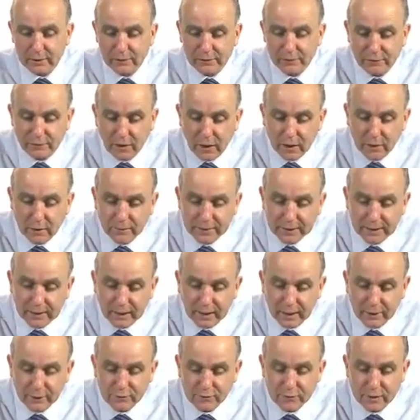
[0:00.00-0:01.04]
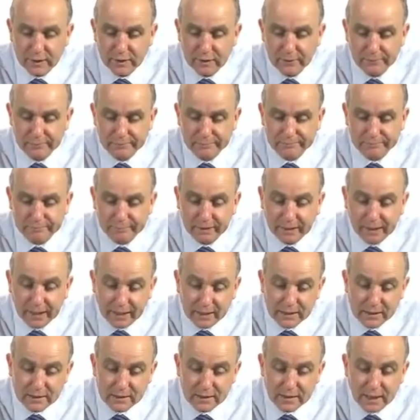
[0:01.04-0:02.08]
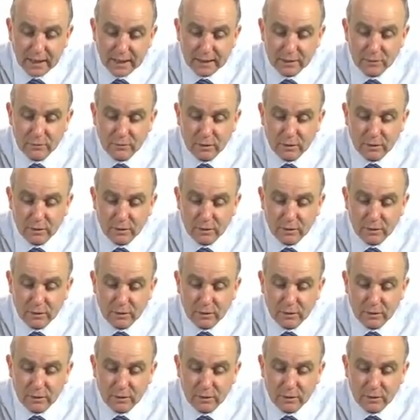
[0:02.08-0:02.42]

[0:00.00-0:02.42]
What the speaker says: the following country can start